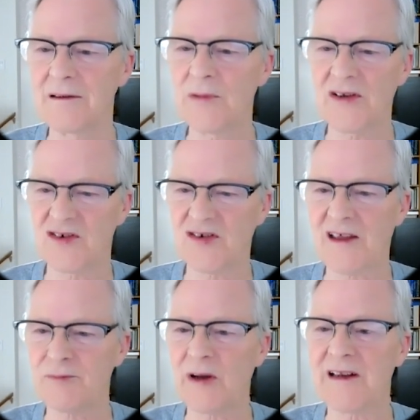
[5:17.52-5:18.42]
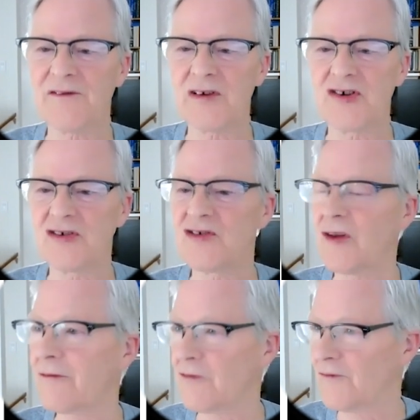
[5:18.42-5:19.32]
because death by definition is
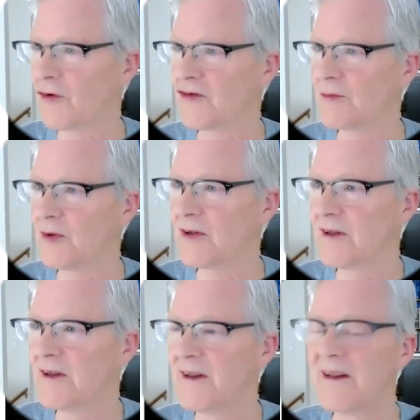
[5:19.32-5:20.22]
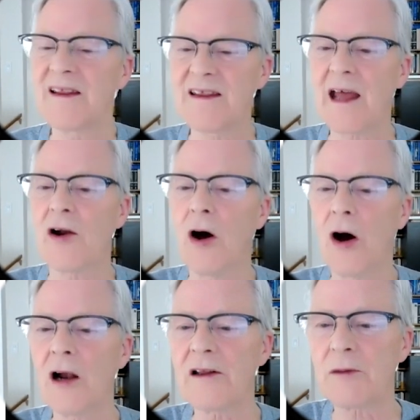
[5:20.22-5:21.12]
not reversible, then
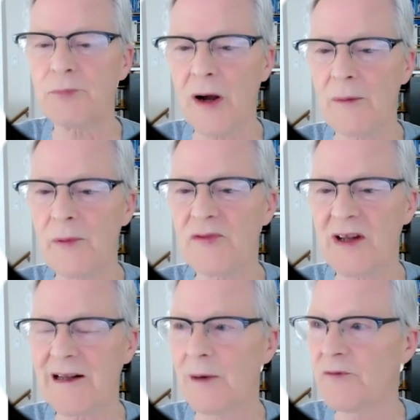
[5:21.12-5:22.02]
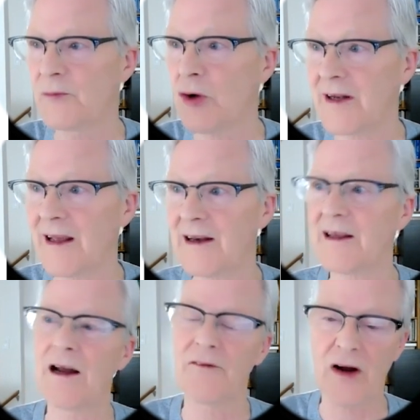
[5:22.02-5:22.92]
all of the problems that come from not getting
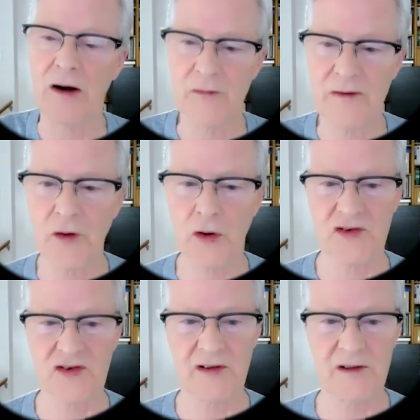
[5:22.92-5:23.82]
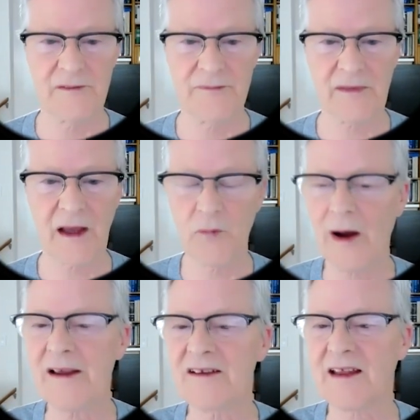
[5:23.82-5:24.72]
enough are reversed. And
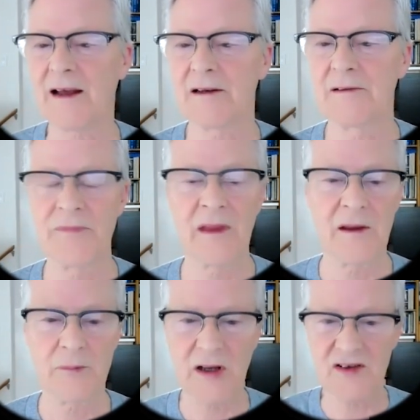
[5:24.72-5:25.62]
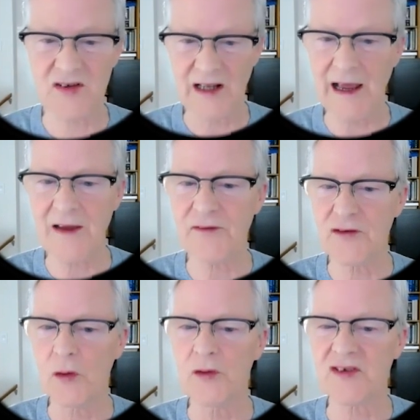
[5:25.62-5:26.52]
why is that? Because life
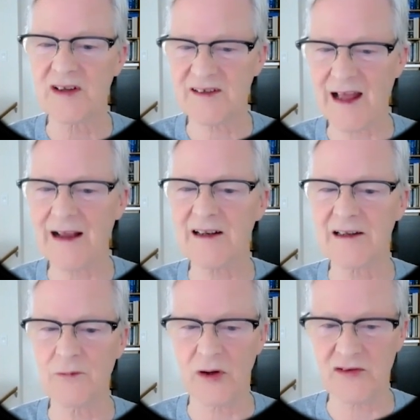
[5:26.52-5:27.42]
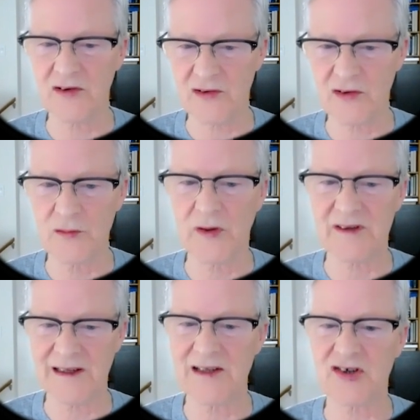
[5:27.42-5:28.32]
knows exactly what to do
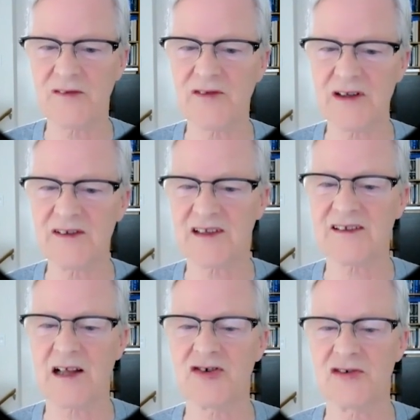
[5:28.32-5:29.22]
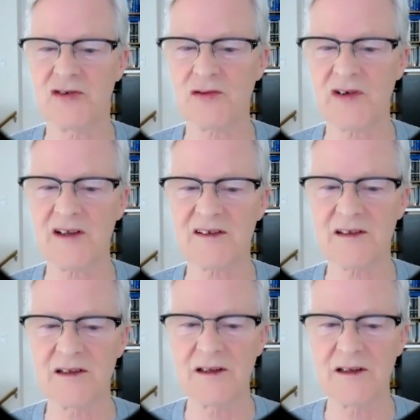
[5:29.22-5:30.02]
with each of these essential nutrients.